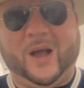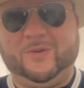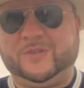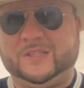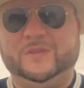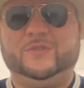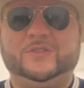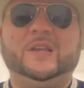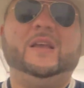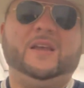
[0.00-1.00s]
wide
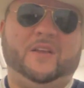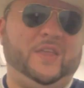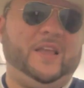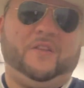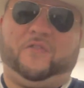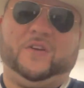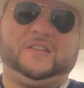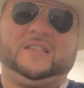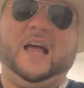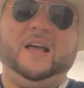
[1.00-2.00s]
receivers. If they can
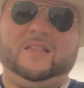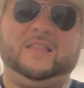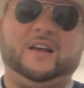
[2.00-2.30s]
fix that, they